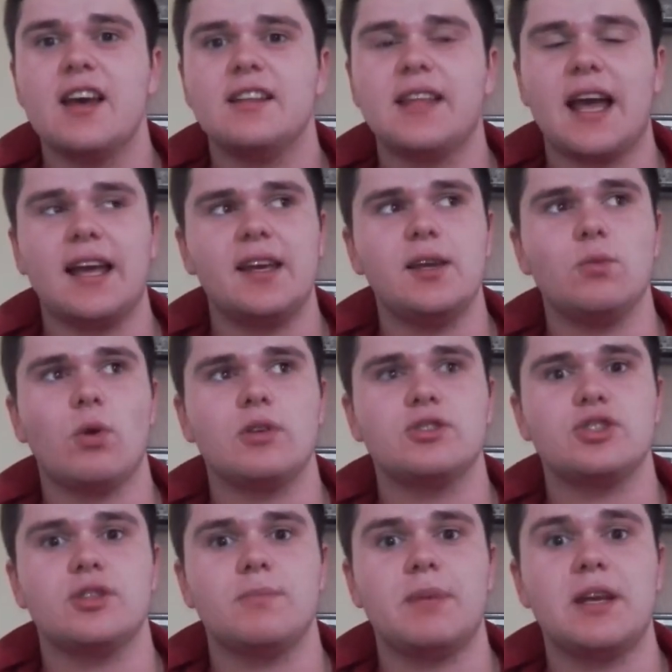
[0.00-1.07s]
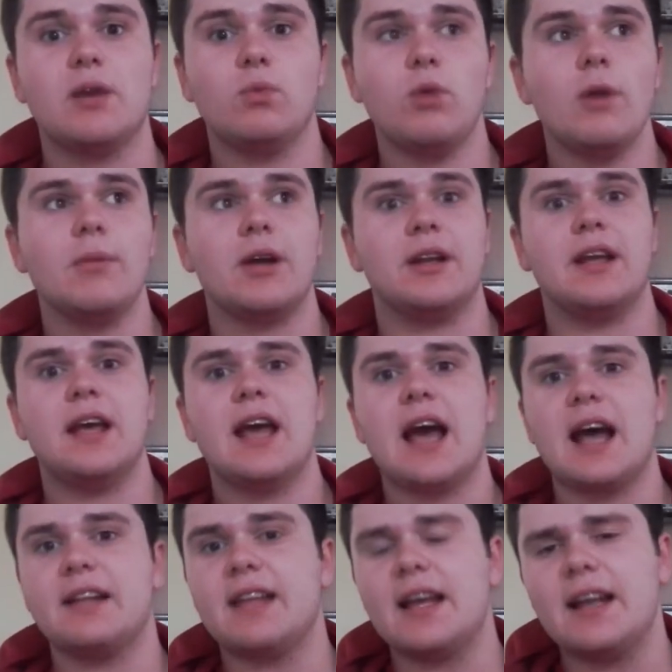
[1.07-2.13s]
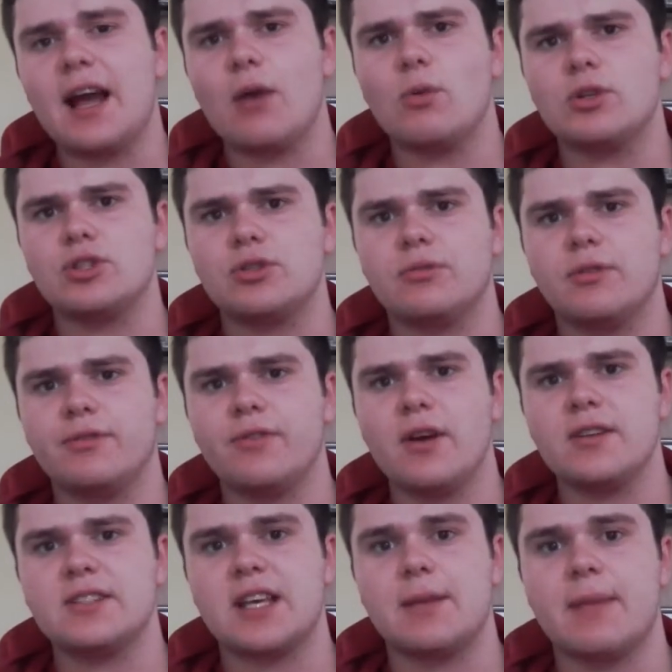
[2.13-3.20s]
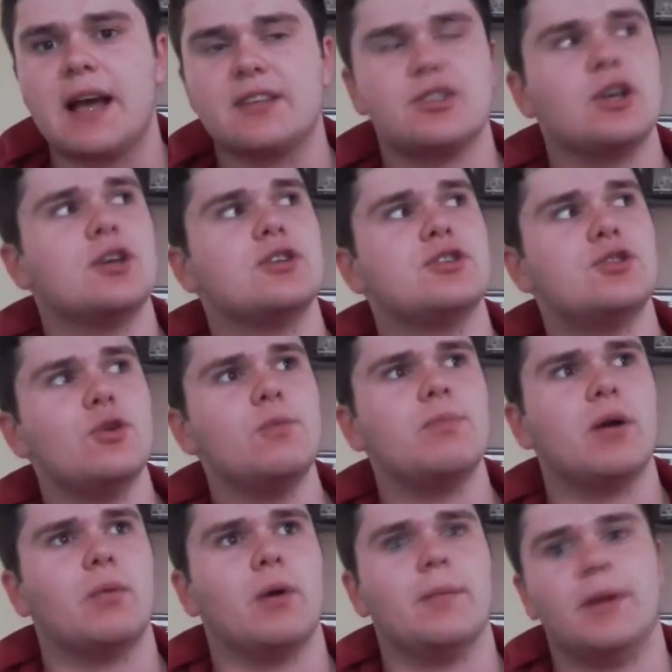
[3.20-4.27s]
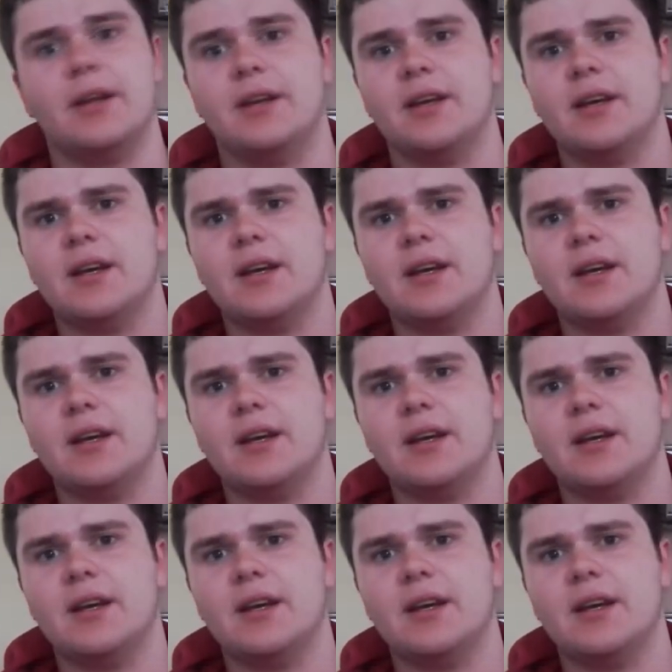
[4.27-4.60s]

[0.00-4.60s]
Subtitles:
that he wants to be a woman and they now want to refer to him as Superwoman?